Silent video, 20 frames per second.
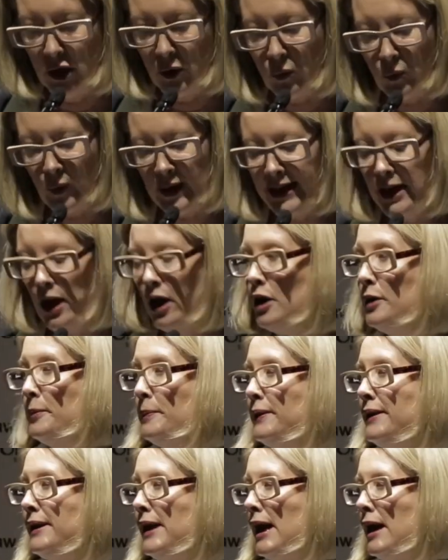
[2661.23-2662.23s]
We
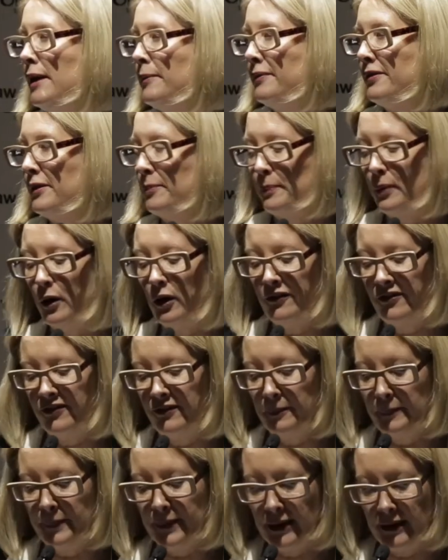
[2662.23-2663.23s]
open up the
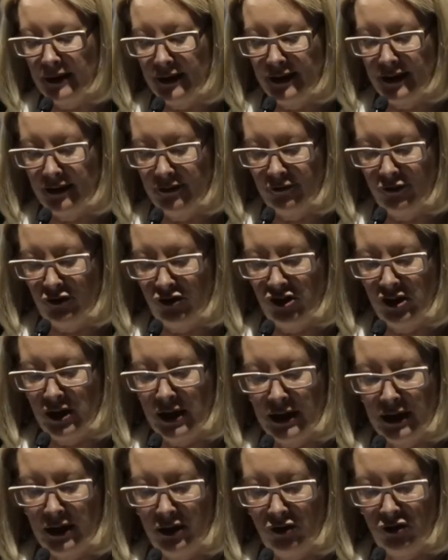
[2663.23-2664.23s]
possibility of
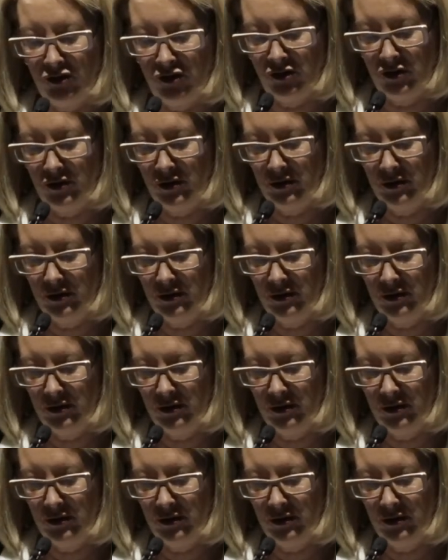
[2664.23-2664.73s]
change.